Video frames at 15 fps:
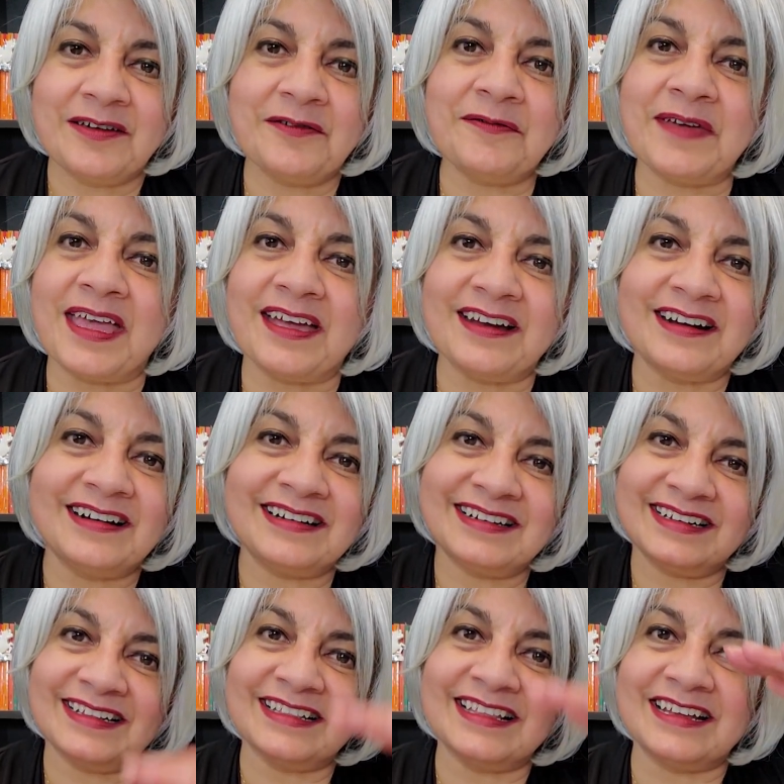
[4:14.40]
where
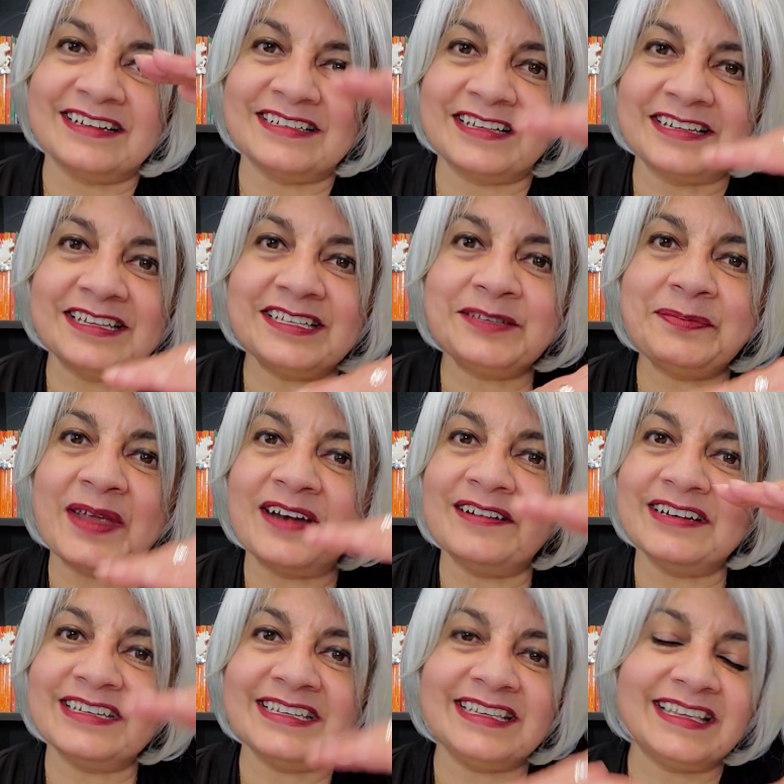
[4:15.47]
there's a
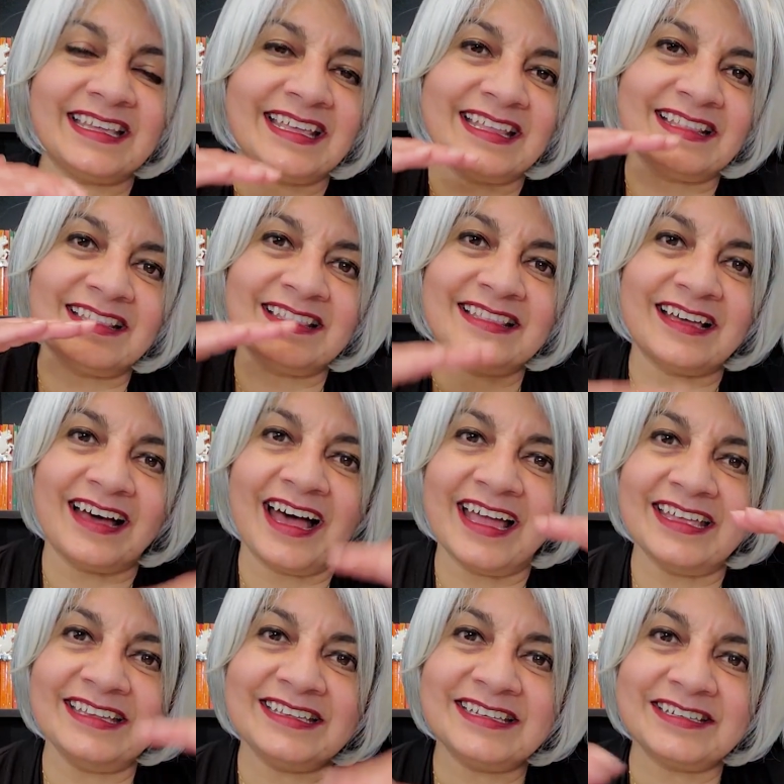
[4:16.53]
disparity in the
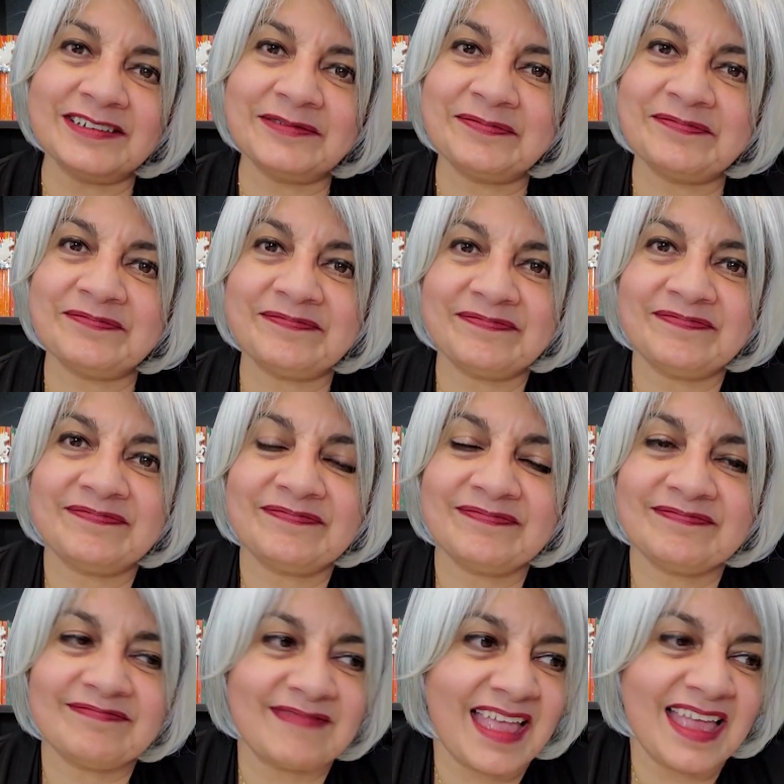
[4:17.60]
height.
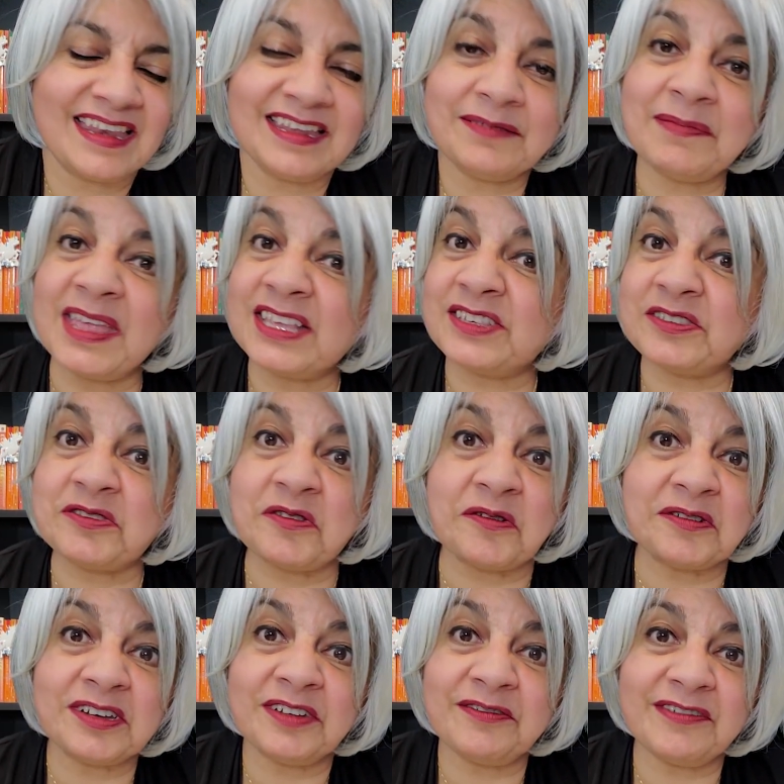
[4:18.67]
And it makes
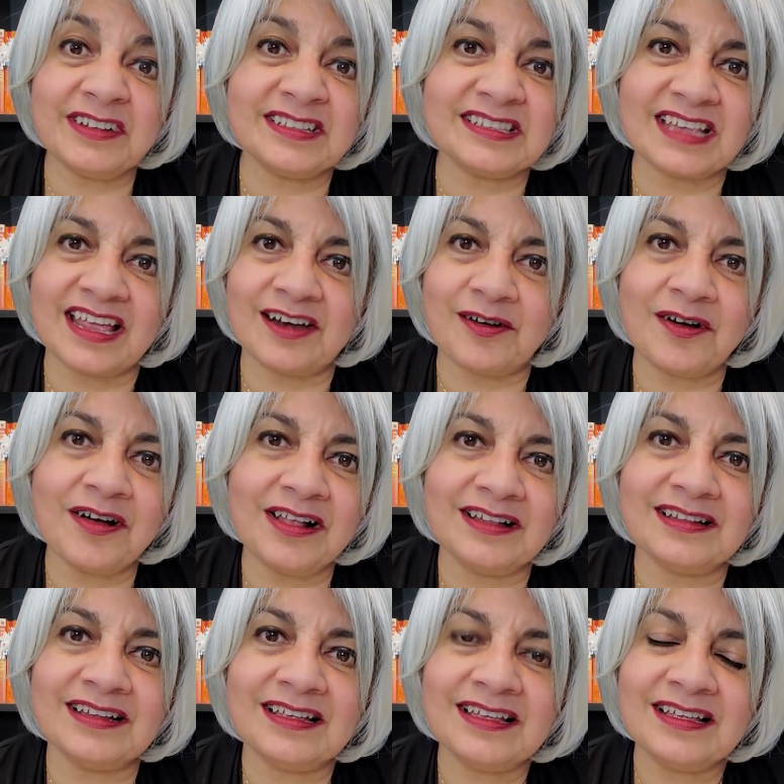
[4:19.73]
no difference at all.
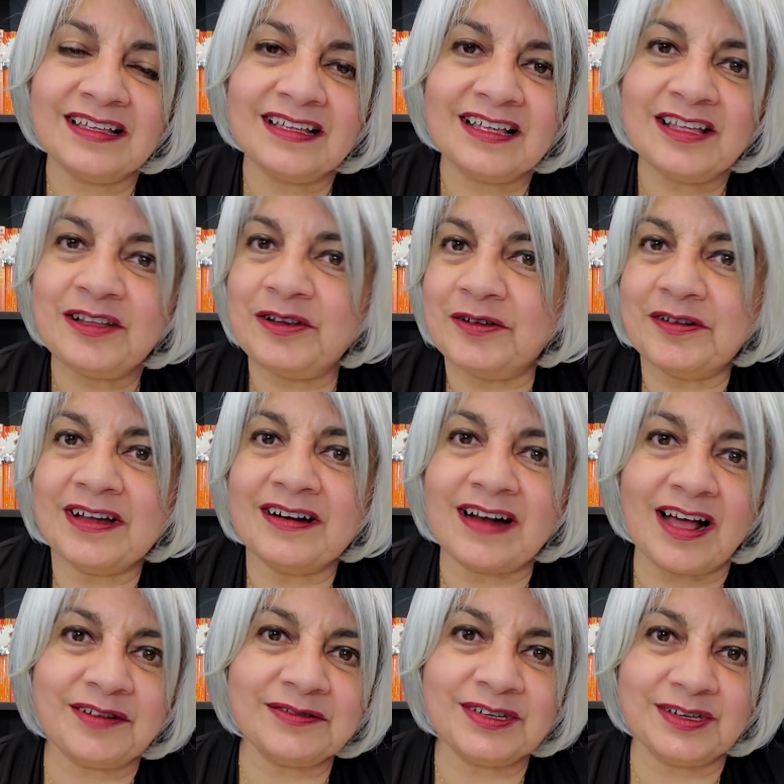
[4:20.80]
Look
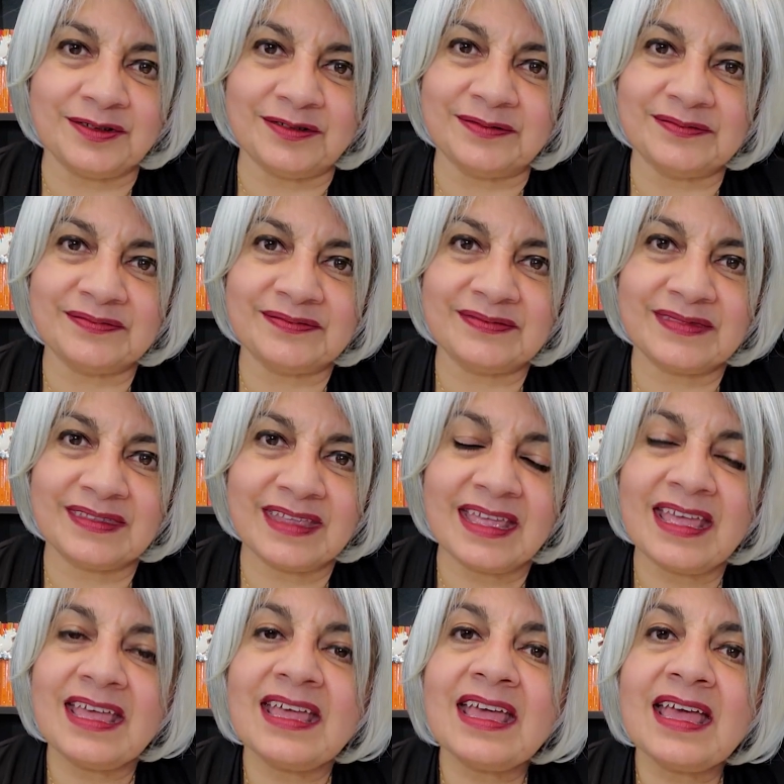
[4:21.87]
around you.
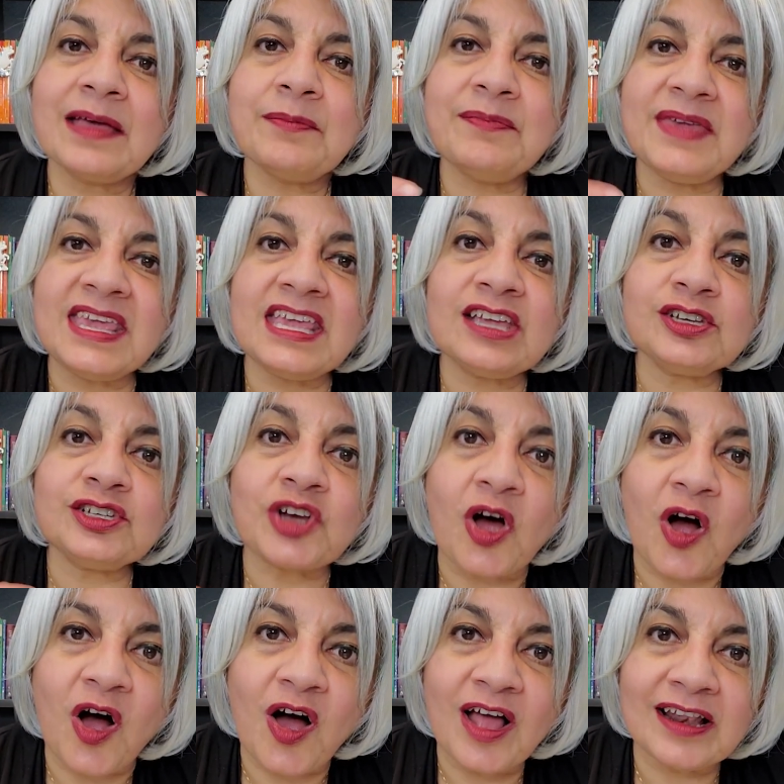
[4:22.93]
Being
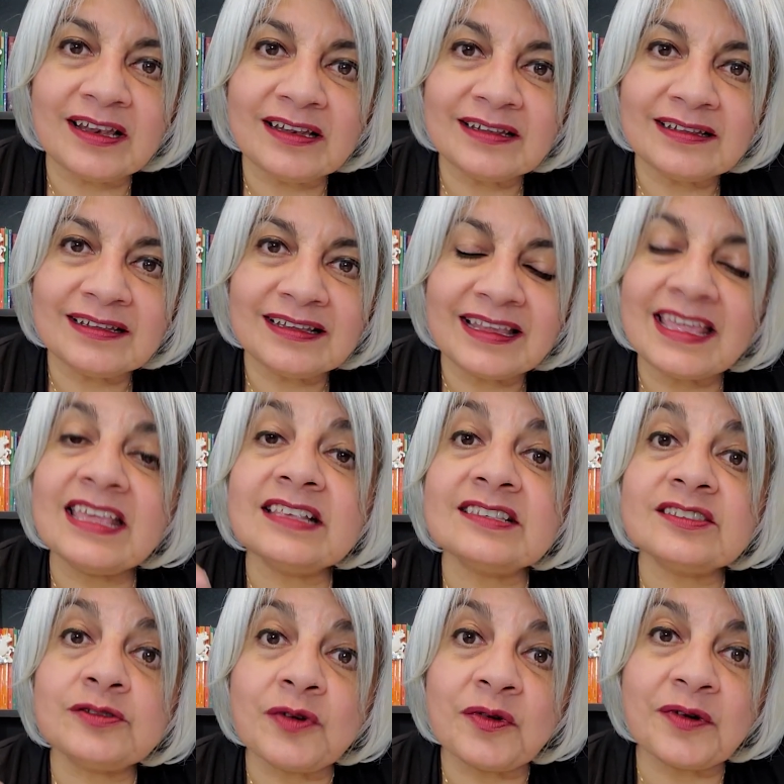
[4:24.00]
tall
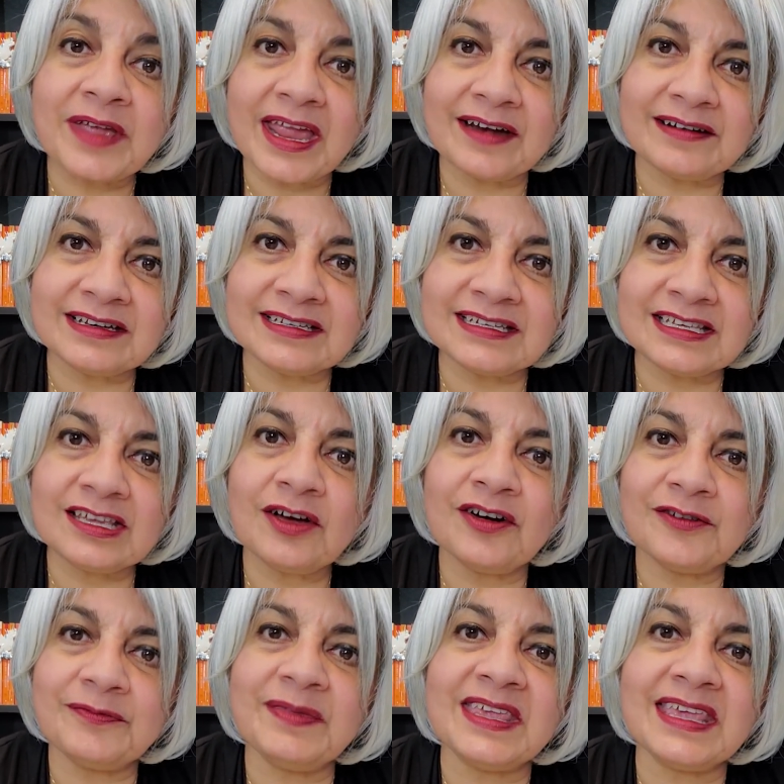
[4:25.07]
is no guarantee
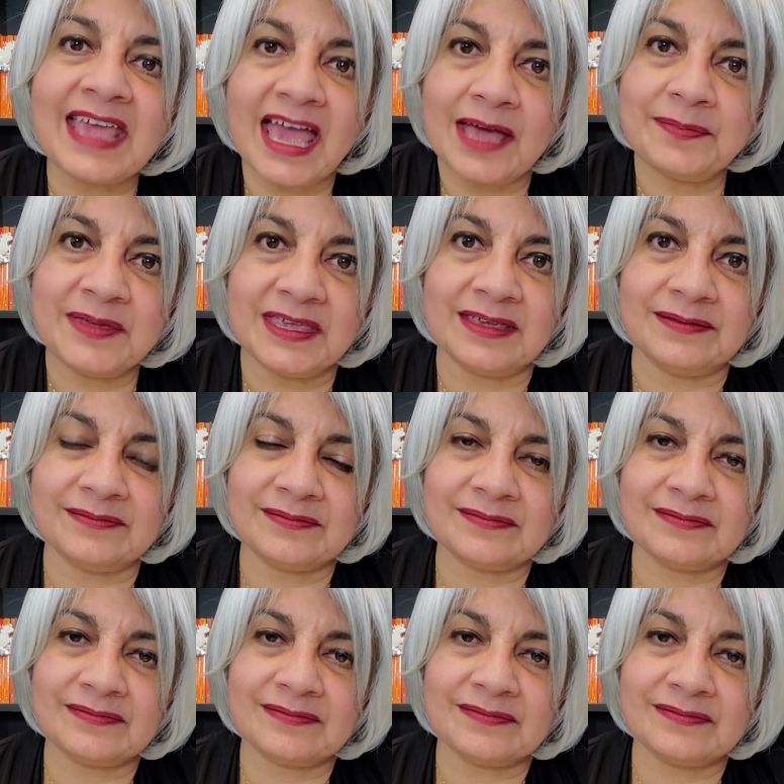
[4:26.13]
of being happy.